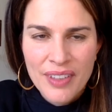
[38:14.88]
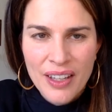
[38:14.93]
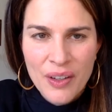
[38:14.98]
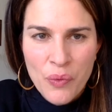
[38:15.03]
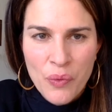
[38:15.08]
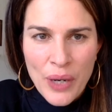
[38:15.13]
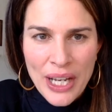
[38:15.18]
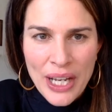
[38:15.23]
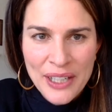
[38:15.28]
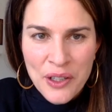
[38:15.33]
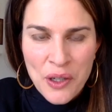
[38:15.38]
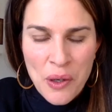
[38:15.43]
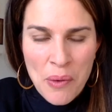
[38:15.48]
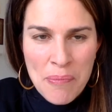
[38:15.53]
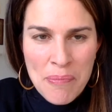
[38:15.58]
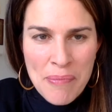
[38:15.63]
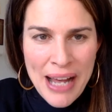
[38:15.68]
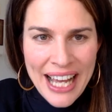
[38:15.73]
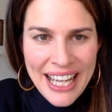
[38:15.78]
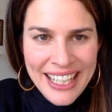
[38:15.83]
Welcome
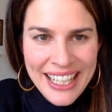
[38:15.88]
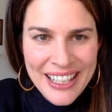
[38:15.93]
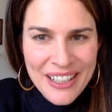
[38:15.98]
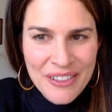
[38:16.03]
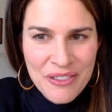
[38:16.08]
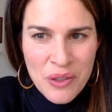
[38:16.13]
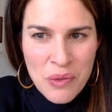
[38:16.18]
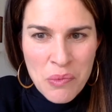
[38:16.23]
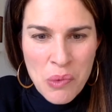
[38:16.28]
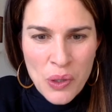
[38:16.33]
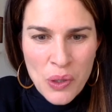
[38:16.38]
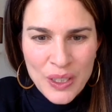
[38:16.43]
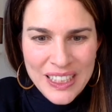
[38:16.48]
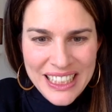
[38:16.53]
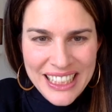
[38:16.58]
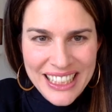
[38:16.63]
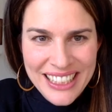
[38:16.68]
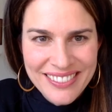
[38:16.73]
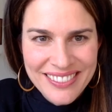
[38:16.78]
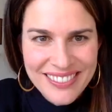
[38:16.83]
back,
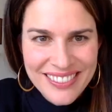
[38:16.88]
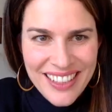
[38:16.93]
everybody.